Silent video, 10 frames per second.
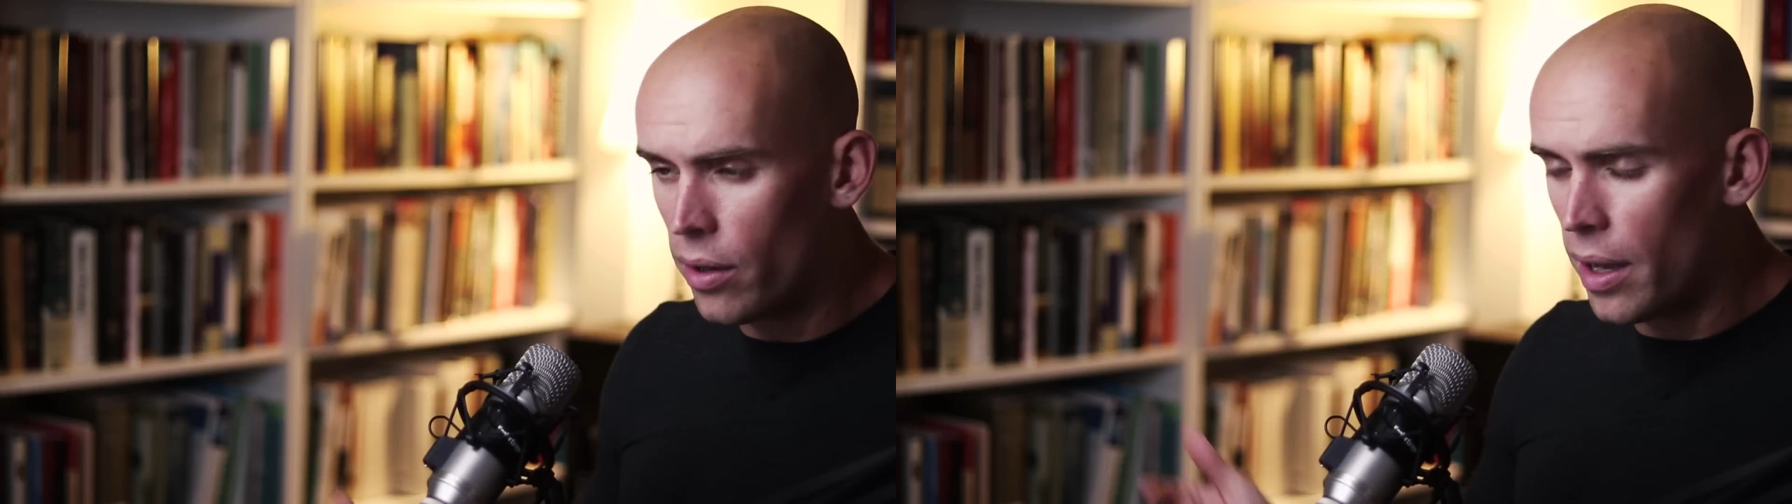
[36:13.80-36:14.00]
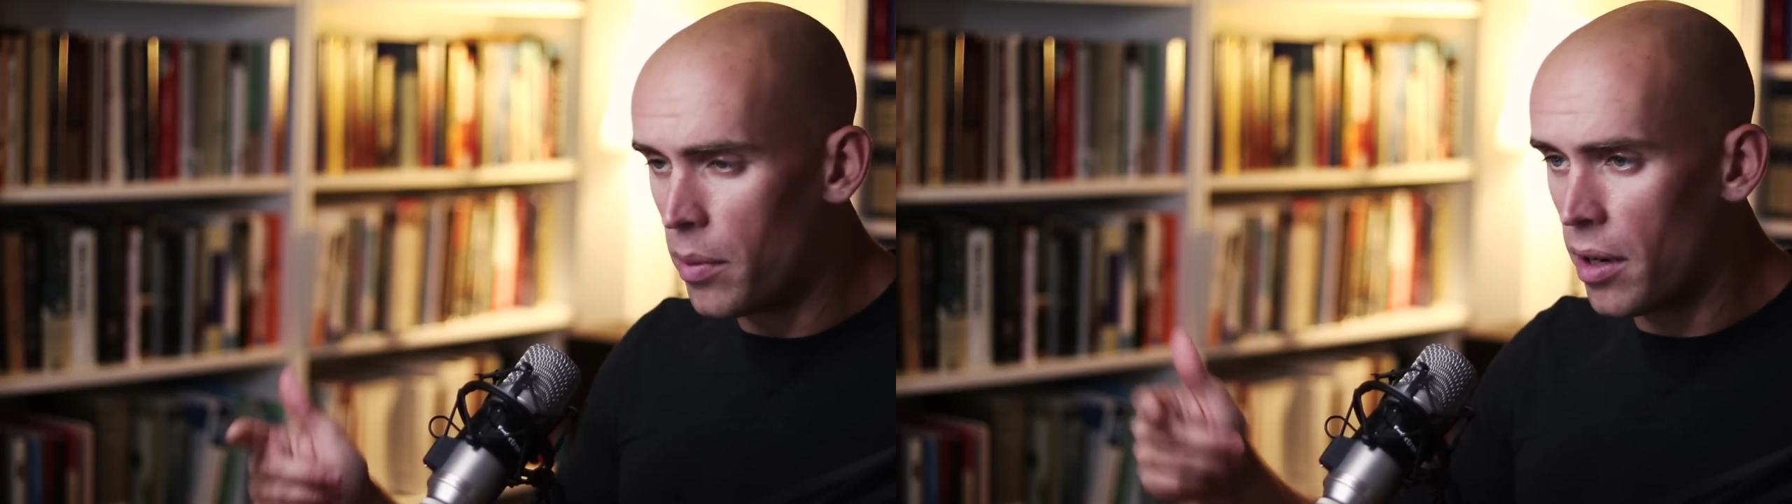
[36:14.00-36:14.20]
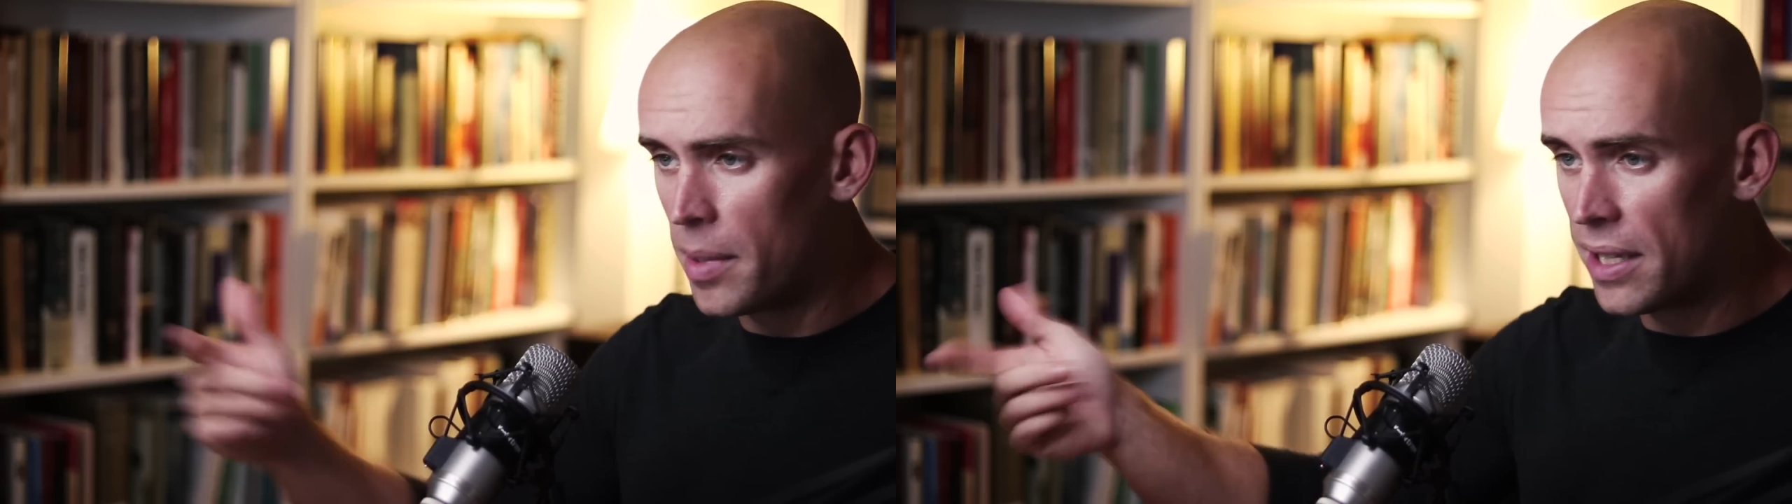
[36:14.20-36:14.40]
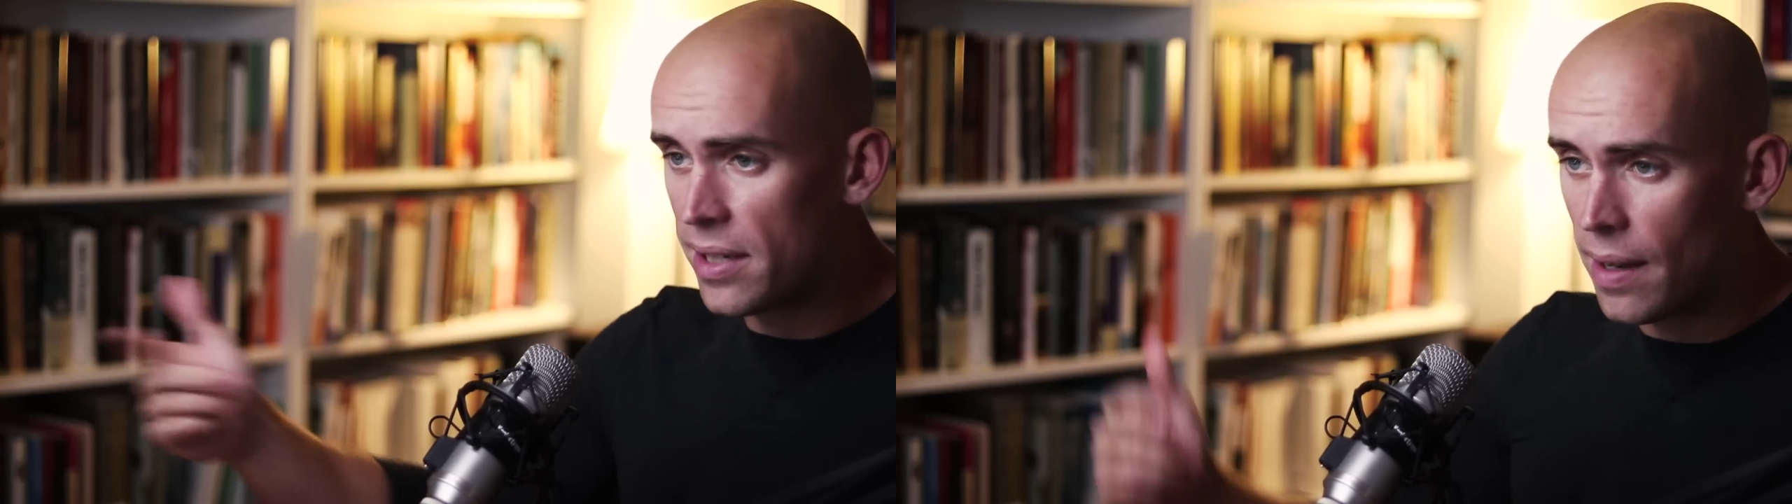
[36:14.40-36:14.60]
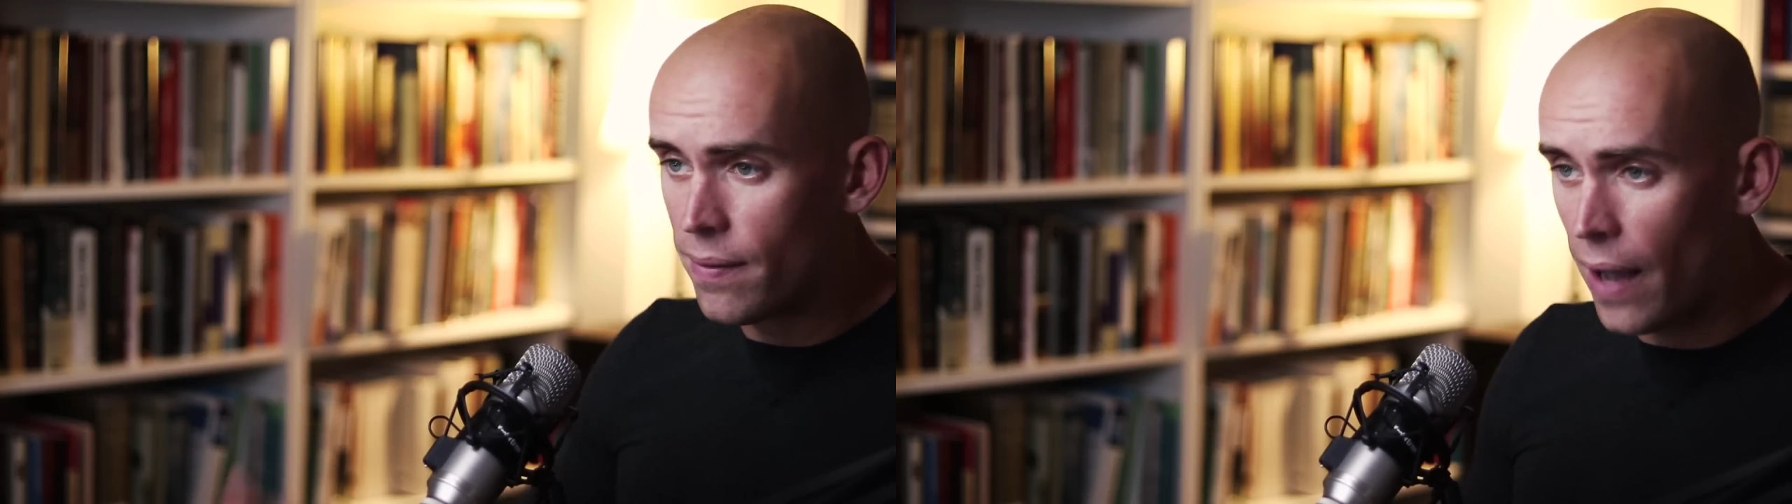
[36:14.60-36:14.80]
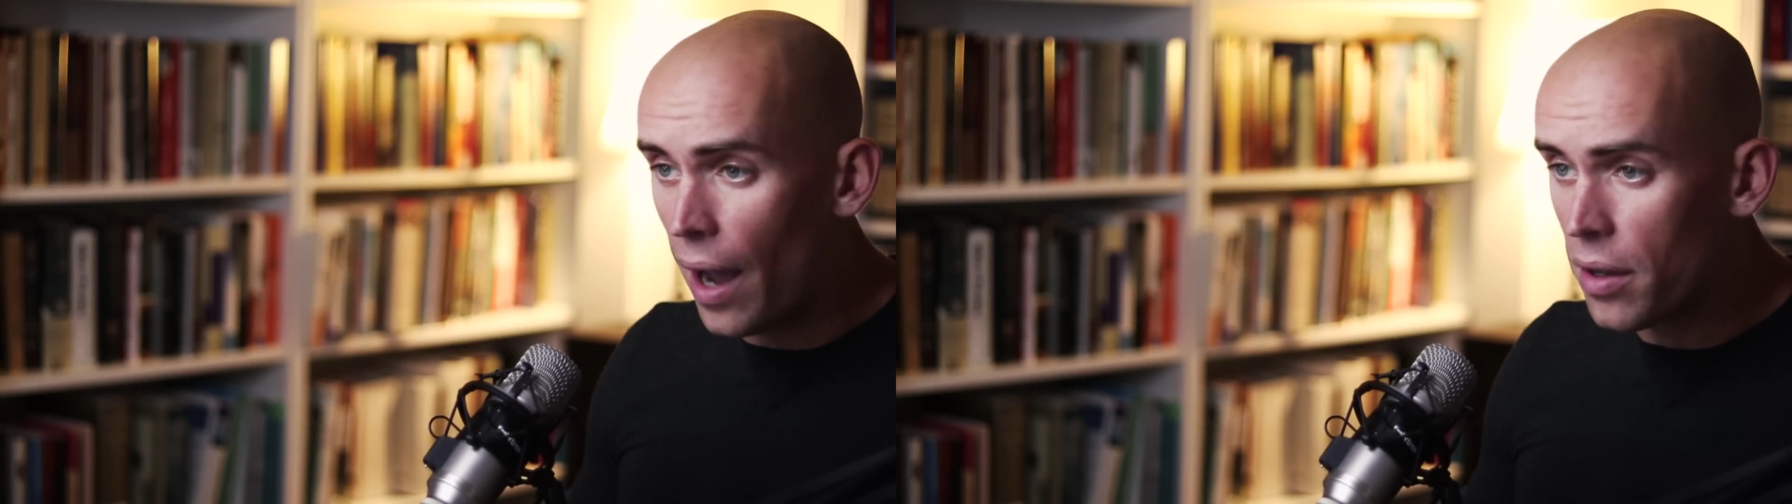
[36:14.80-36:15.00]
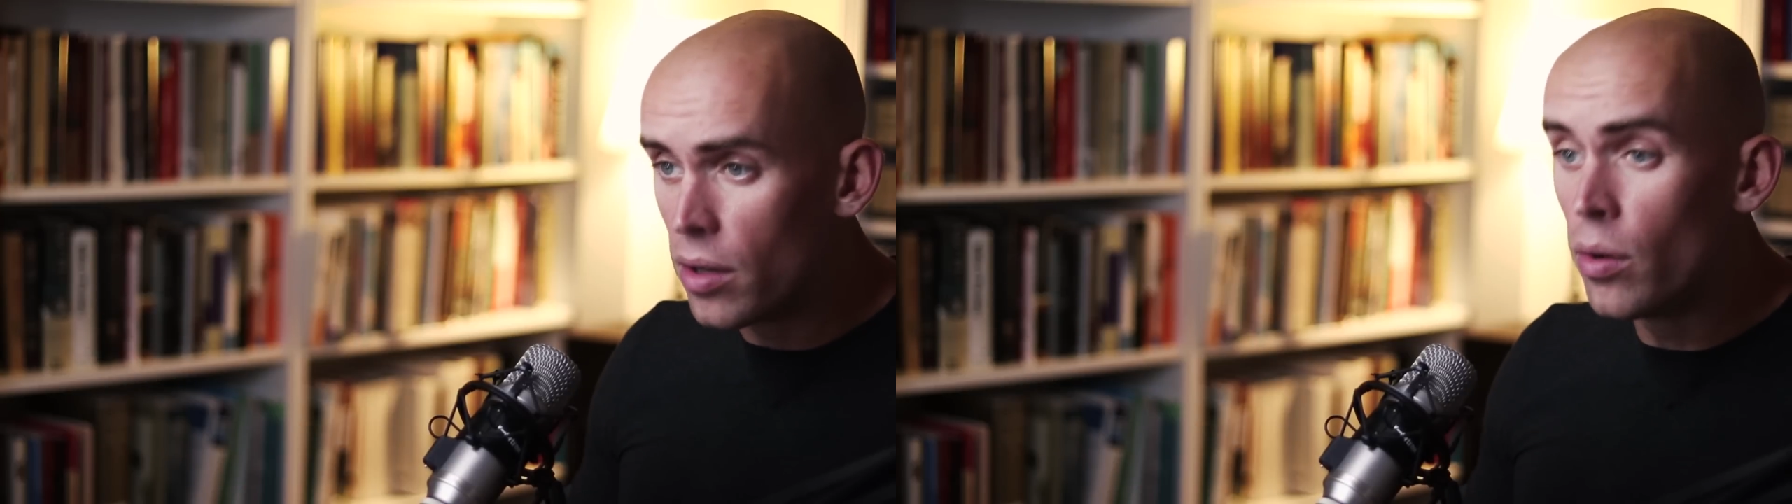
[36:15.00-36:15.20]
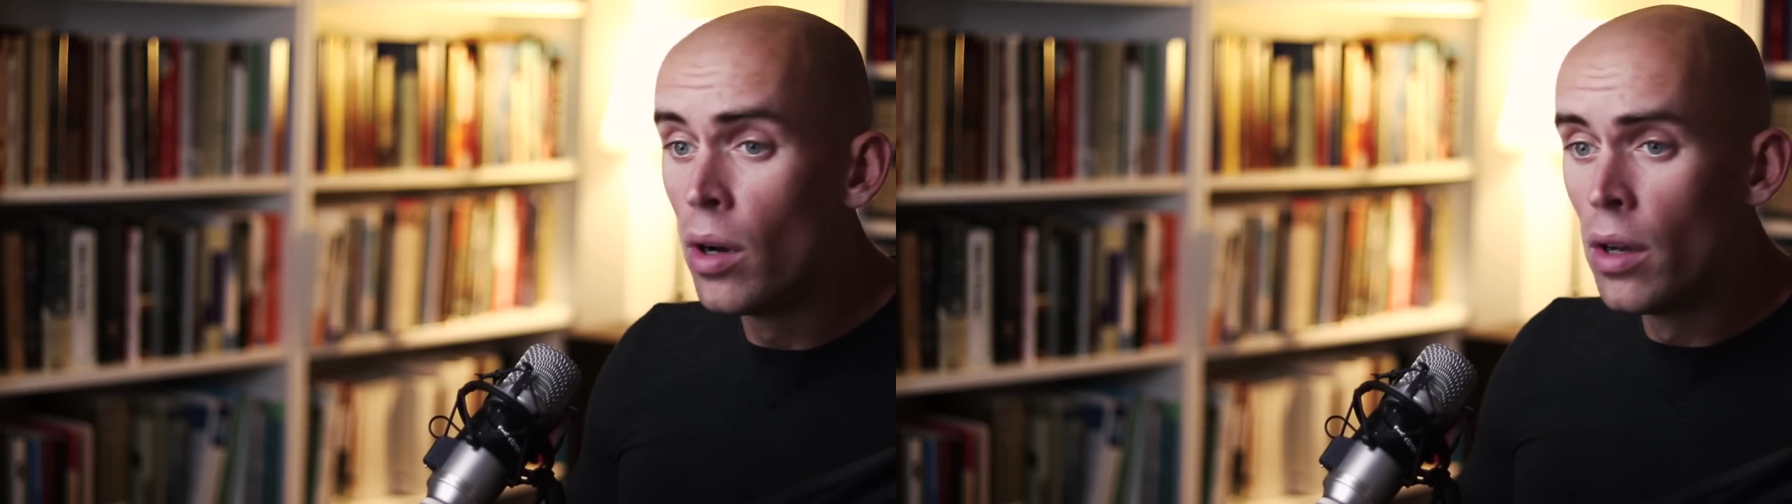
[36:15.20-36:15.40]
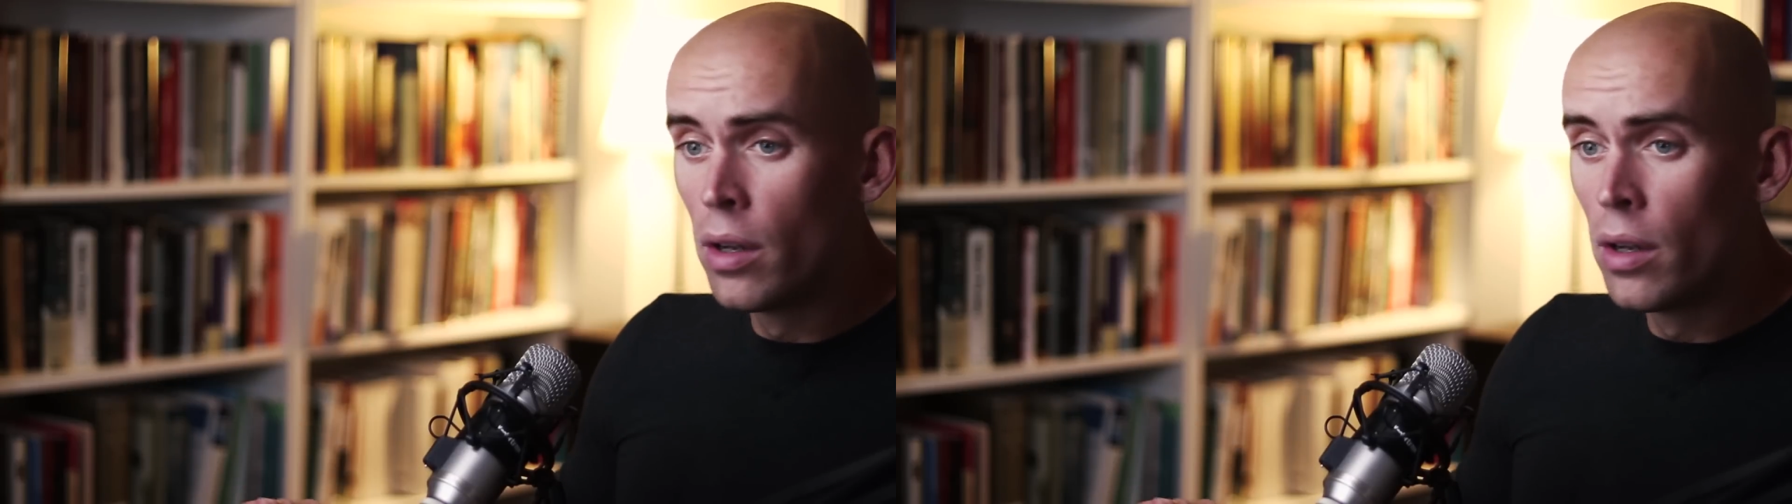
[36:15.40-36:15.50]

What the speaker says: or that would give me the same value,